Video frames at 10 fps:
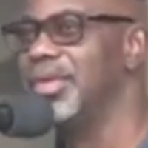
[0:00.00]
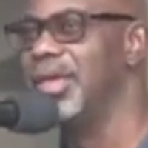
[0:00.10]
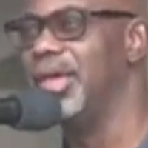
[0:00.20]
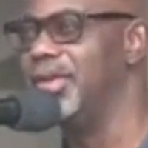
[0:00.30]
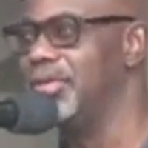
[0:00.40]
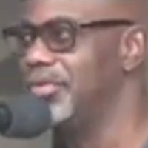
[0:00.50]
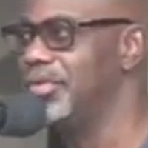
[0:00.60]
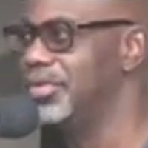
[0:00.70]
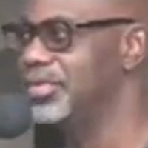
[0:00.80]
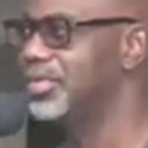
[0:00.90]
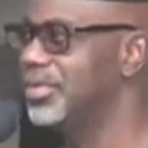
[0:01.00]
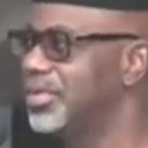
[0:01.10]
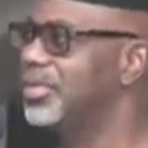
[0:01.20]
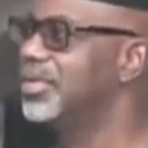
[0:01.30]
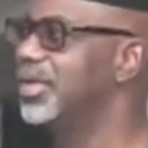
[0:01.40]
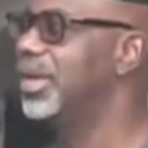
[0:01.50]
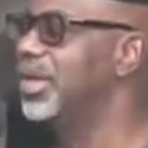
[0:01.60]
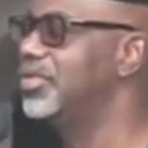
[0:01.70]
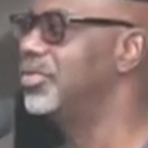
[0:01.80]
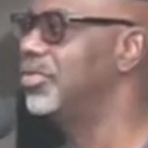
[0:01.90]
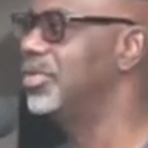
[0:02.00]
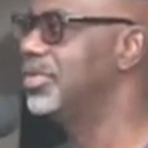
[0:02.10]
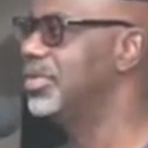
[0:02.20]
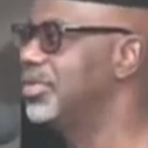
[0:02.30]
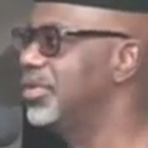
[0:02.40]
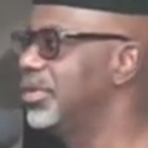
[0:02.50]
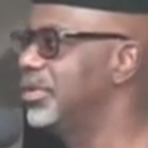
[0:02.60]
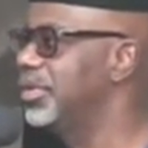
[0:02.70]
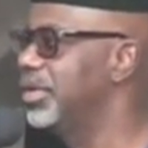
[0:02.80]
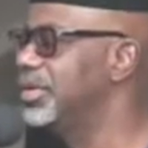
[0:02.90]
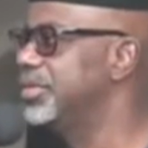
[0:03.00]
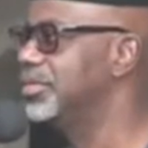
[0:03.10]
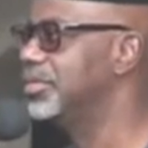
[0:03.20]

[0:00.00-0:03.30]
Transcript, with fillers: And of course, I had to resist all of that